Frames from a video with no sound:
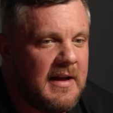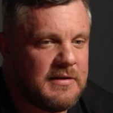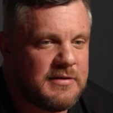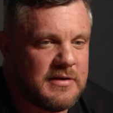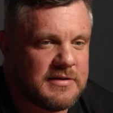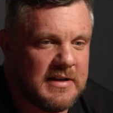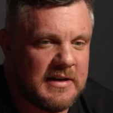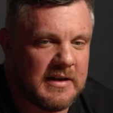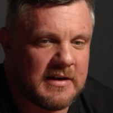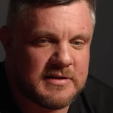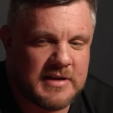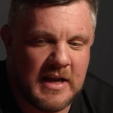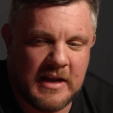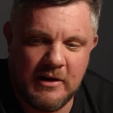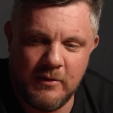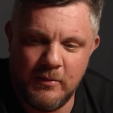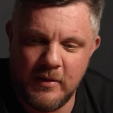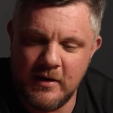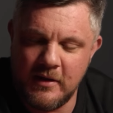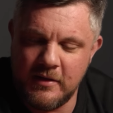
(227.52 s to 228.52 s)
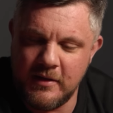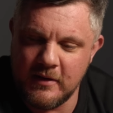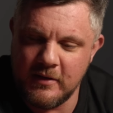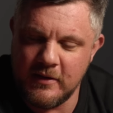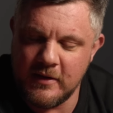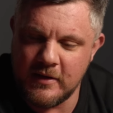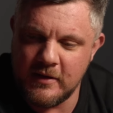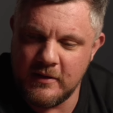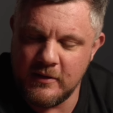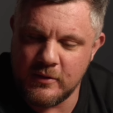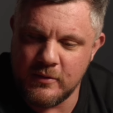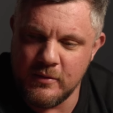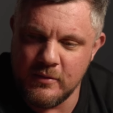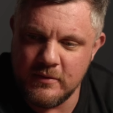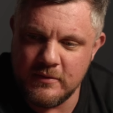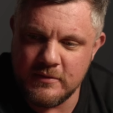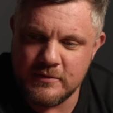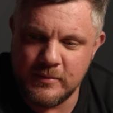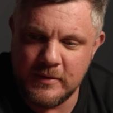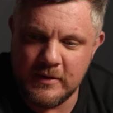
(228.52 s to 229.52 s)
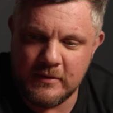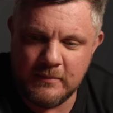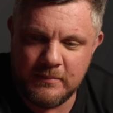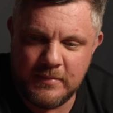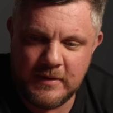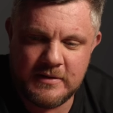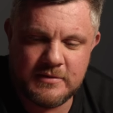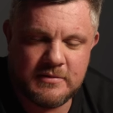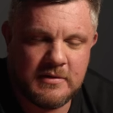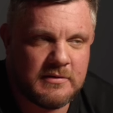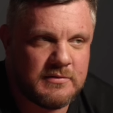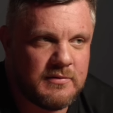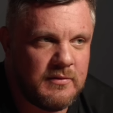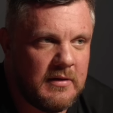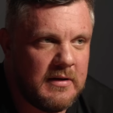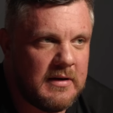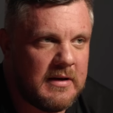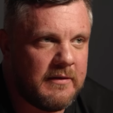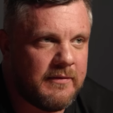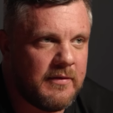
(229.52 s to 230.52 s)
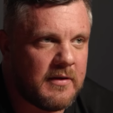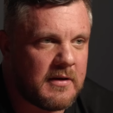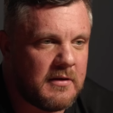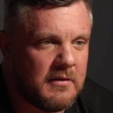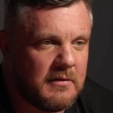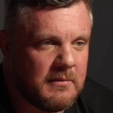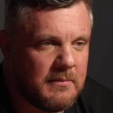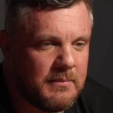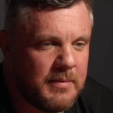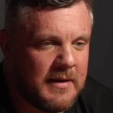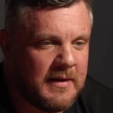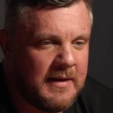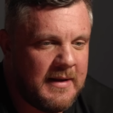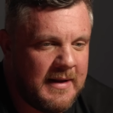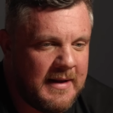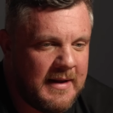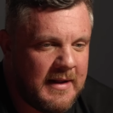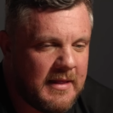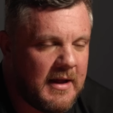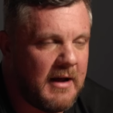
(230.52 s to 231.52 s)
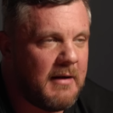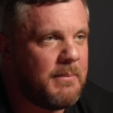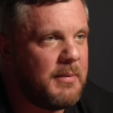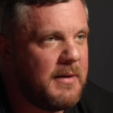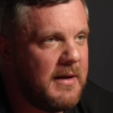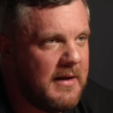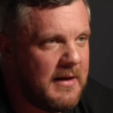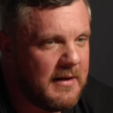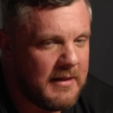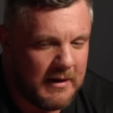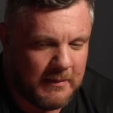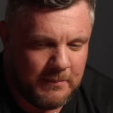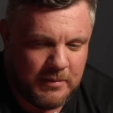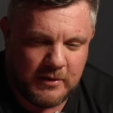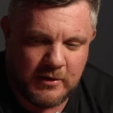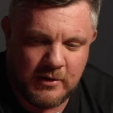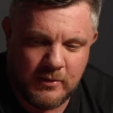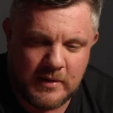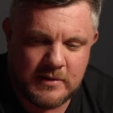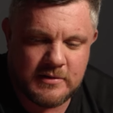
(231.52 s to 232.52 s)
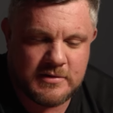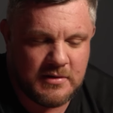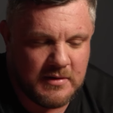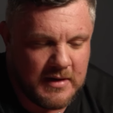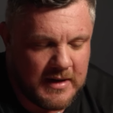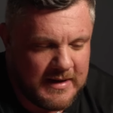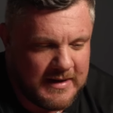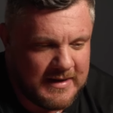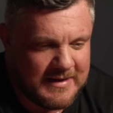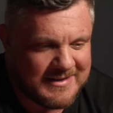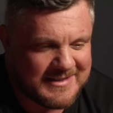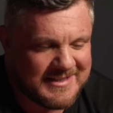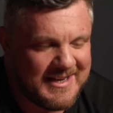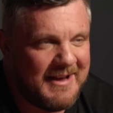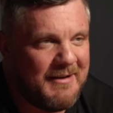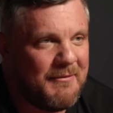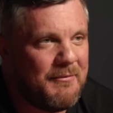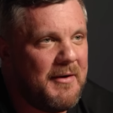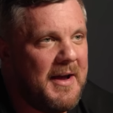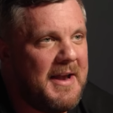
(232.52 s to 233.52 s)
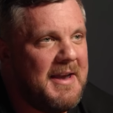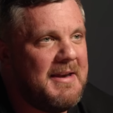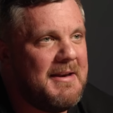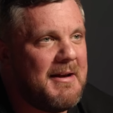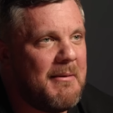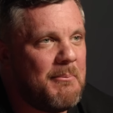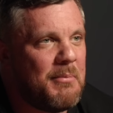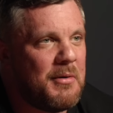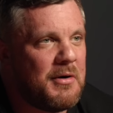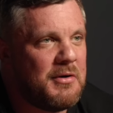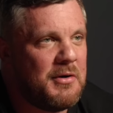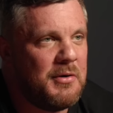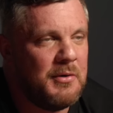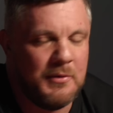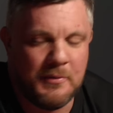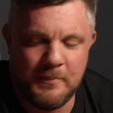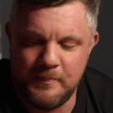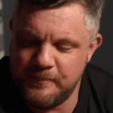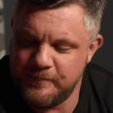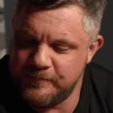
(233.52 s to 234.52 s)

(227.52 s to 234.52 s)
It's just an exciting one, I think, the Conan's Wheel, but it's really difficult. But that'll be a good one. So that is event number two.